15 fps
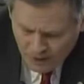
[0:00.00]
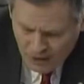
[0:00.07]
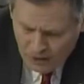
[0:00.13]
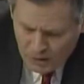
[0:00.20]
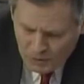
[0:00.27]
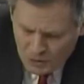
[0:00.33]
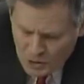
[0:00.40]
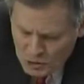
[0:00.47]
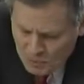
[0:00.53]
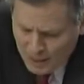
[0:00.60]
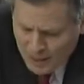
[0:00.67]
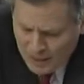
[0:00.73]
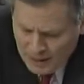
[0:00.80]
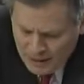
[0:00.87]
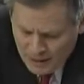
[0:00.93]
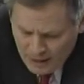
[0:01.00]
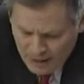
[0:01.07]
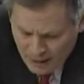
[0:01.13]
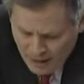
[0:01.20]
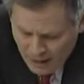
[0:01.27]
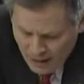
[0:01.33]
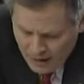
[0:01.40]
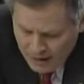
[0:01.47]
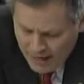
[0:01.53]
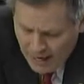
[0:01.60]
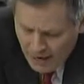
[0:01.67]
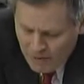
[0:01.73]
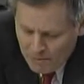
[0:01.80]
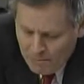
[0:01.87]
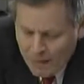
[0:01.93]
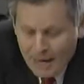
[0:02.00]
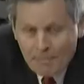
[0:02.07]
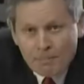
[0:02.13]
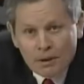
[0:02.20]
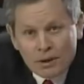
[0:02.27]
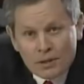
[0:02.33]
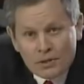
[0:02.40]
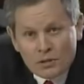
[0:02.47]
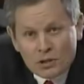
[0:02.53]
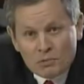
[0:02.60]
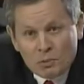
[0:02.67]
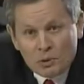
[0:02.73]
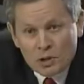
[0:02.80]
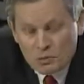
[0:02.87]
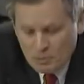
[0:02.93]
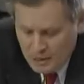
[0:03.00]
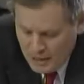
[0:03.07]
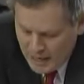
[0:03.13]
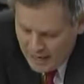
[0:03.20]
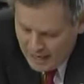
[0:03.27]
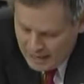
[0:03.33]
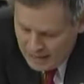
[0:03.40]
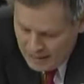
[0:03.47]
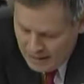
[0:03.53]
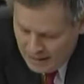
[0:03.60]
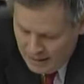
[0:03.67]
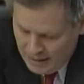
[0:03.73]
can you expand on how the Bipartisan Sportsmen Act